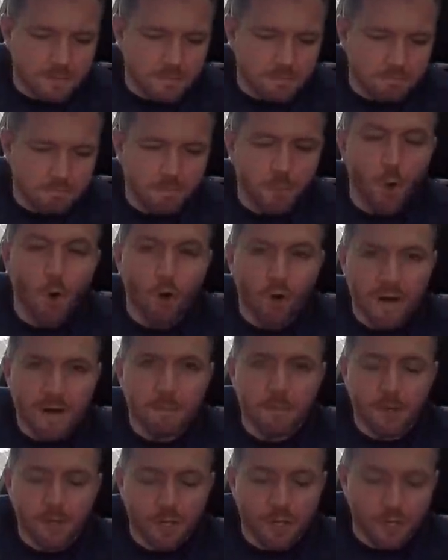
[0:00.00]
Boring,
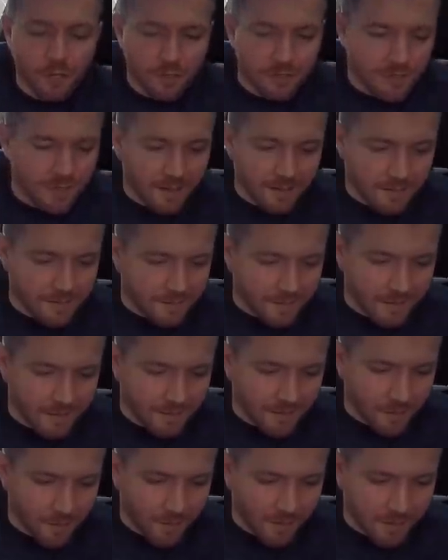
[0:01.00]
but good. I d I don't
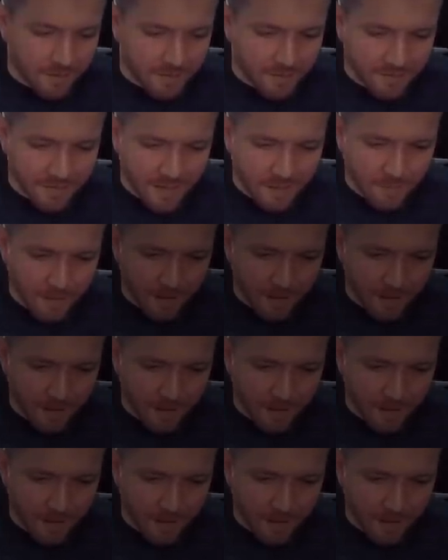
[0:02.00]
know what else to say about